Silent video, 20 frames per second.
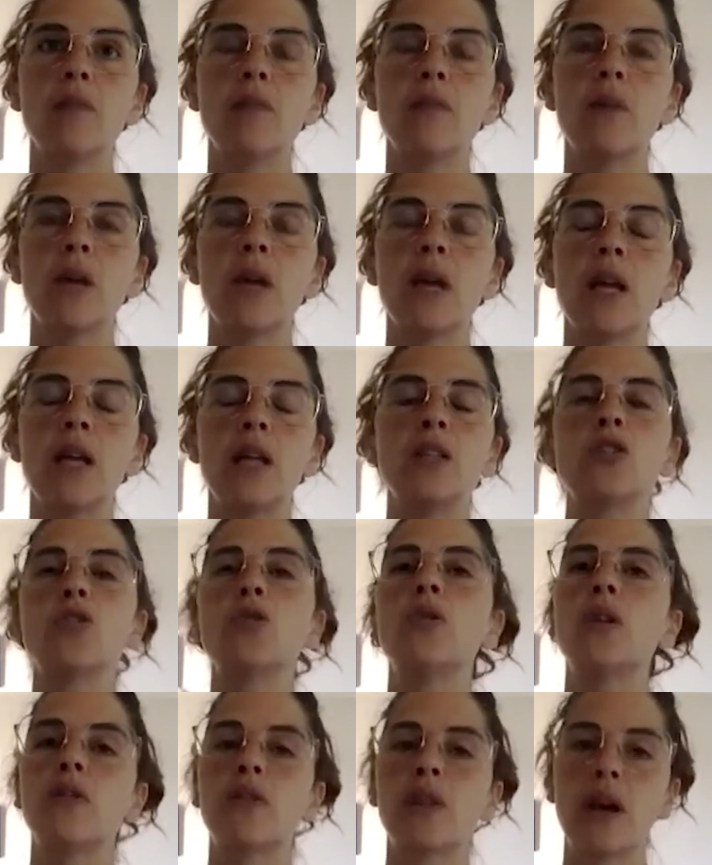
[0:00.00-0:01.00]

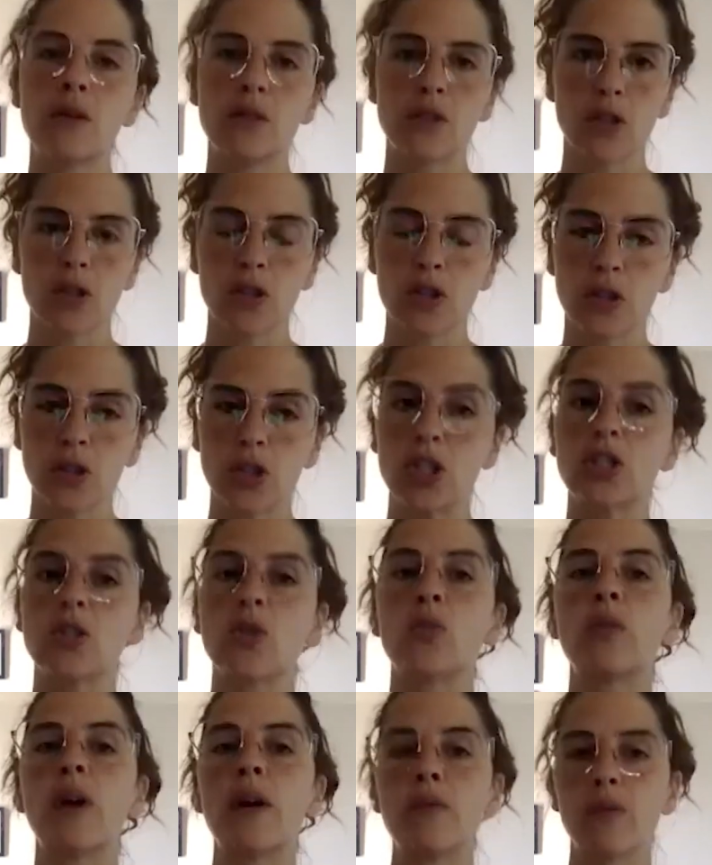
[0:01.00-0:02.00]
intuitive counselor. So she's a
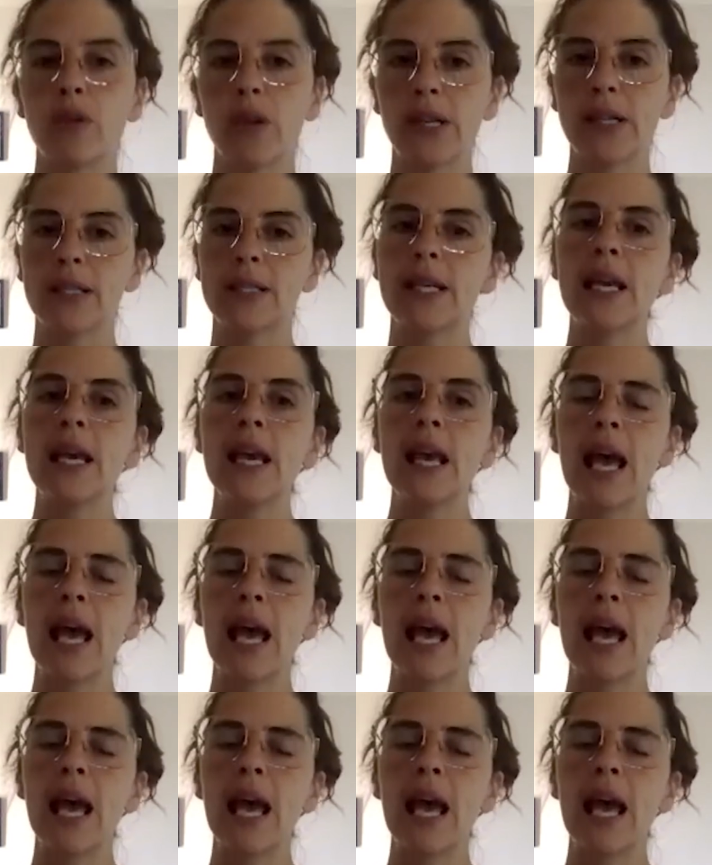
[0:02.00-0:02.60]
reverend.